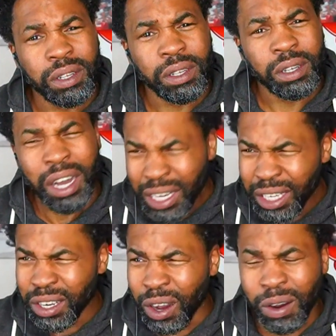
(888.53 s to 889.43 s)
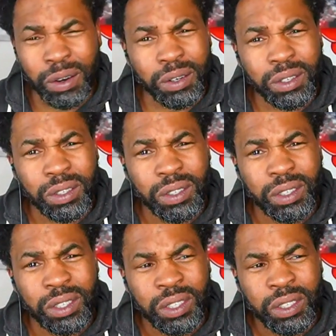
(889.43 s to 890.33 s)
underdog?
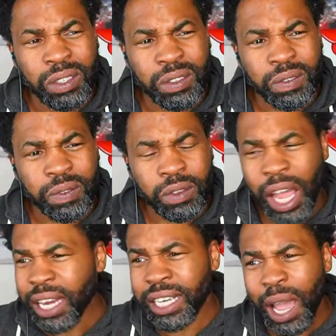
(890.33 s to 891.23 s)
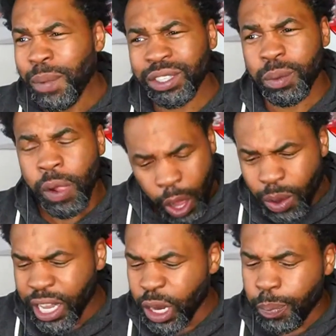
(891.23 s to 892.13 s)
Like, that wasn't
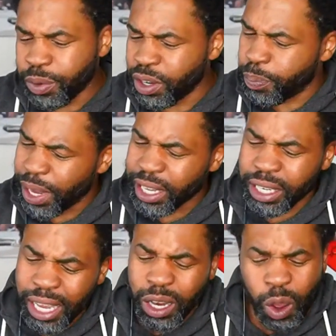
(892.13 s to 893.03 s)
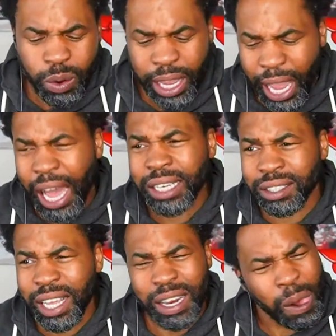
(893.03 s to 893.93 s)
okay to pick Canelo. Okay, I
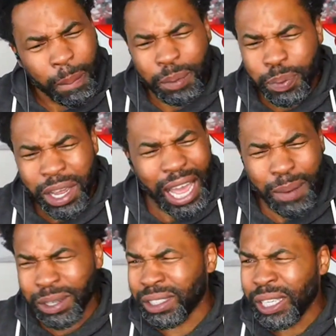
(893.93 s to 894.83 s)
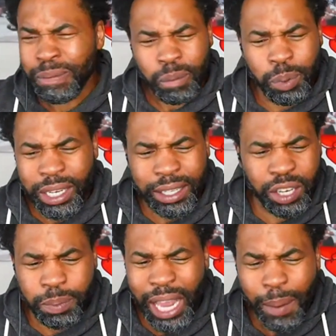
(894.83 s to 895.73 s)
understand, but bro, that was
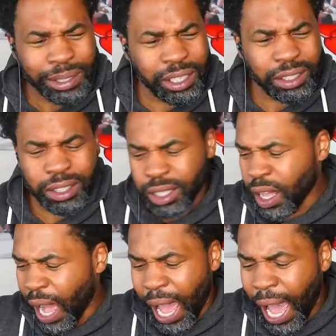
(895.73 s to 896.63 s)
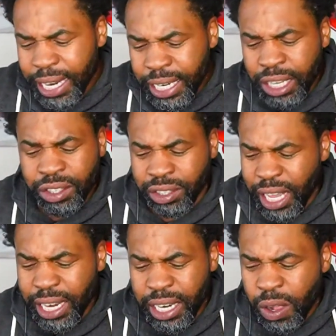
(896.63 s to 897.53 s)
just I didn't
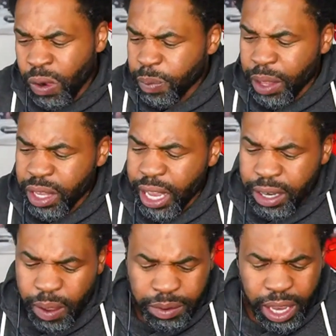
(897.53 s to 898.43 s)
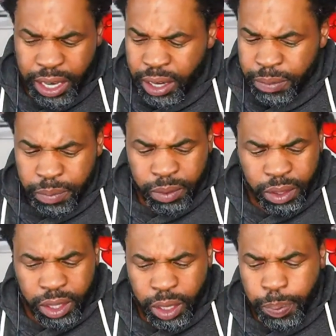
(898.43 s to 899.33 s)
understand it. And then
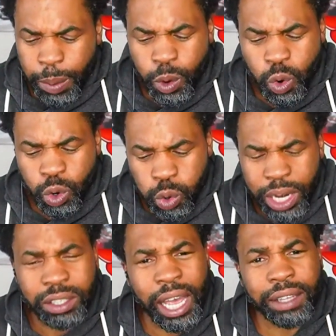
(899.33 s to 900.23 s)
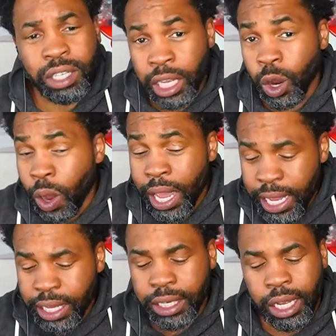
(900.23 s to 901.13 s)
the The people who criticized Canelo or hate
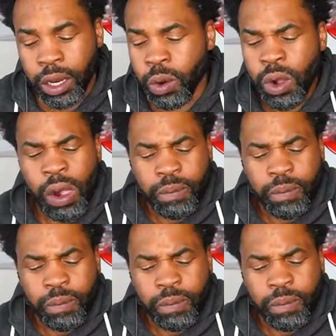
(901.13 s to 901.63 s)
Canelo, they